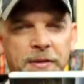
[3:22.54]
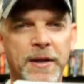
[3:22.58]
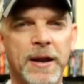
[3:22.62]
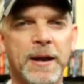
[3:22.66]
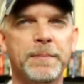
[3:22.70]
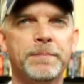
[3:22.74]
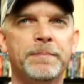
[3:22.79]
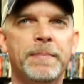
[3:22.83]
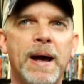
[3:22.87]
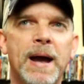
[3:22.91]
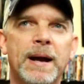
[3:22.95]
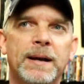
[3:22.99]
I
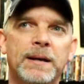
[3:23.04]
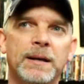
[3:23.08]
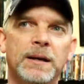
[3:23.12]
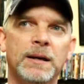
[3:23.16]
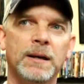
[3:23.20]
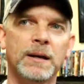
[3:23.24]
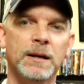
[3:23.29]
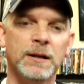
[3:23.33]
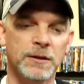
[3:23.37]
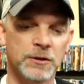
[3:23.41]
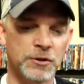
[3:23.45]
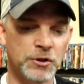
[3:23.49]
think back
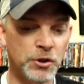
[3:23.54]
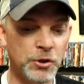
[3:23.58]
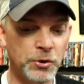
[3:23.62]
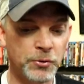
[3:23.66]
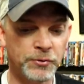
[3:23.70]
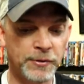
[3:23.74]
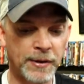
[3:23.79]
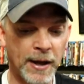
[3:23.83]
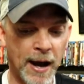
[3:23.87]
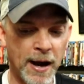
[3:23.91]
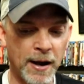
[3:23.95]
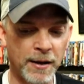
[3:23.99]
in
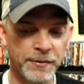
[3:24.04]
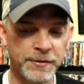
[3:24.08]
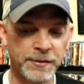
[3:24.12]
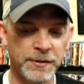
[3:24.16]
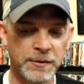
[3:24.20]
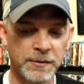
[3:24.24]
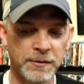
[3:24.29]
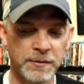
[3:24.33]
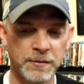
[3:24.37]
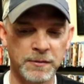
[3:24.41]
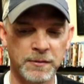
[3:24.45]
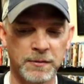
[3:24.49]

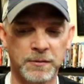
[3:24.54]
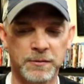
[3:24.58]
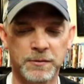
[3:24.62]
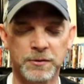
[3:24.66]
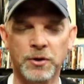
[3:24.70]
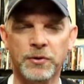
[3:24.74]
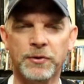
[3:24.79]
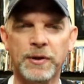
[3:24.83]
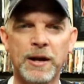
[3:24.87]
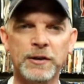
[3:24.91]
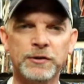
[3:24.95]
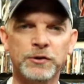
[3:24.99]
2000.
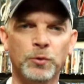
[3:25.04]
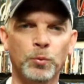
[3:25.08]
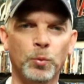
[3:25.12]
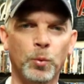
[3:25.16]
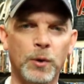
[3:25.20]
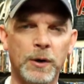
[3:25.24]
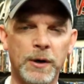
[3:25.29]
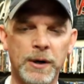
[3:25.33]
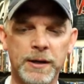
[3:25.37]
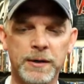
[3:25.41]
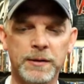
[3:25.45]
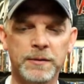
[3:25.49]

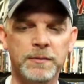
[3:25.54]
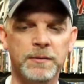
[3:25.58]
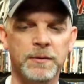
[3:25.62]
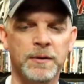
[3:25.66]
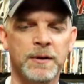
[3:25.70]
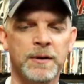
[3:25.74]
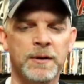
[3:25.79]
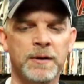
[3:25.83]
2001.